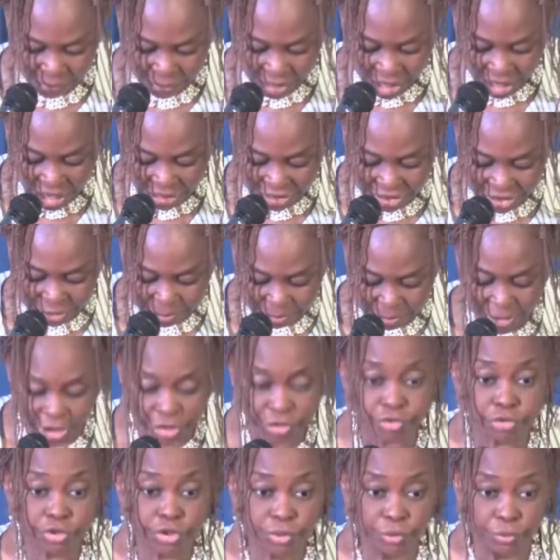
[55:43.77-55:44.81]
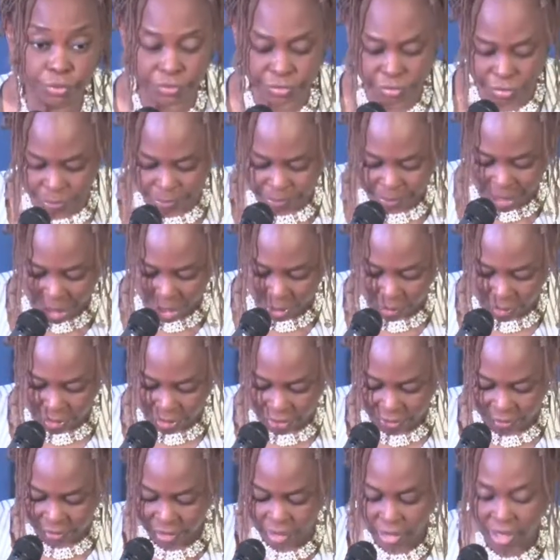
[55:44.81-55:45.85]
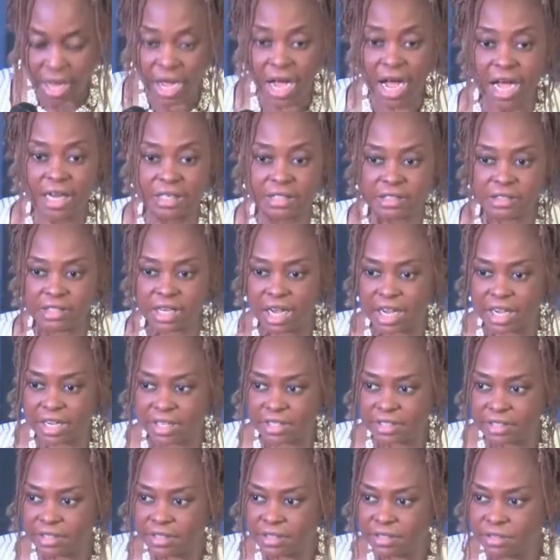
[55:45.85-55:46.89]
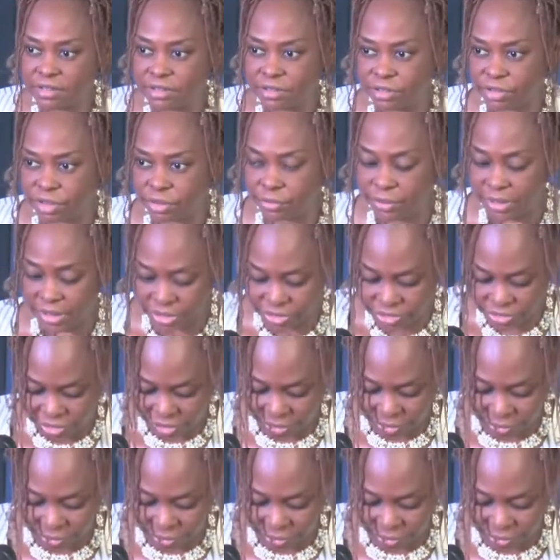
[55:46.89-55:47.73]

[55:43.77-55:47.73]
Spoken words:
and speak truth to power, and died doing so.